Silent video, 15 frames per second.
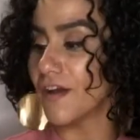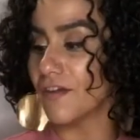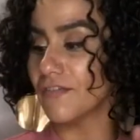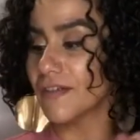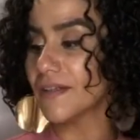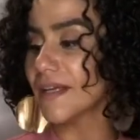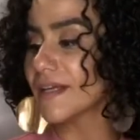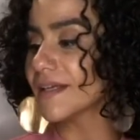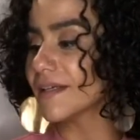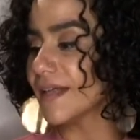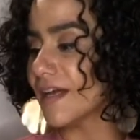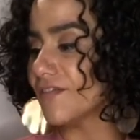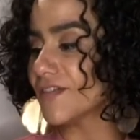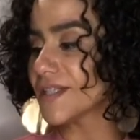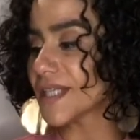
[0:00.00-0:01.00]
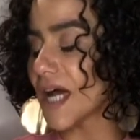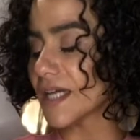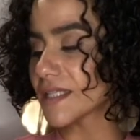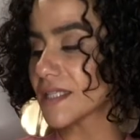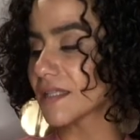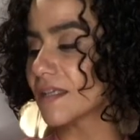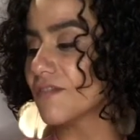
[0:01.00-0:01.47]
Everything in life is
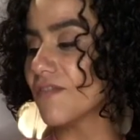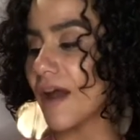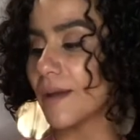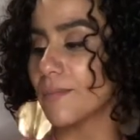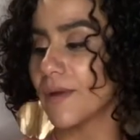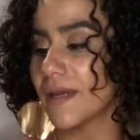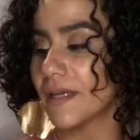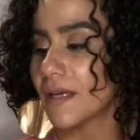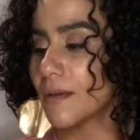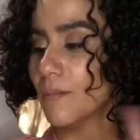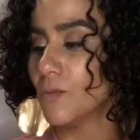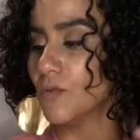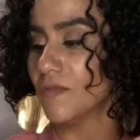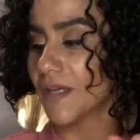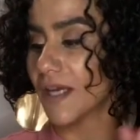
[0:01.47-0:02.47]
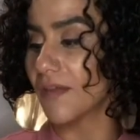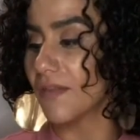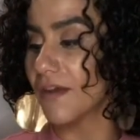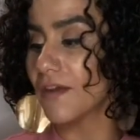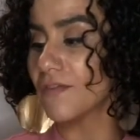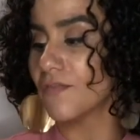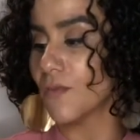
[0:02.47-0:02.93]
constantly vibrating and moving, and
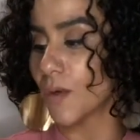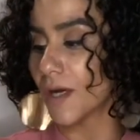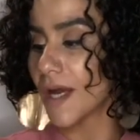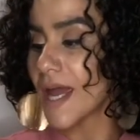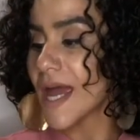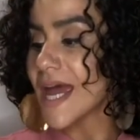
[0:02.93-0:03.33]
therefore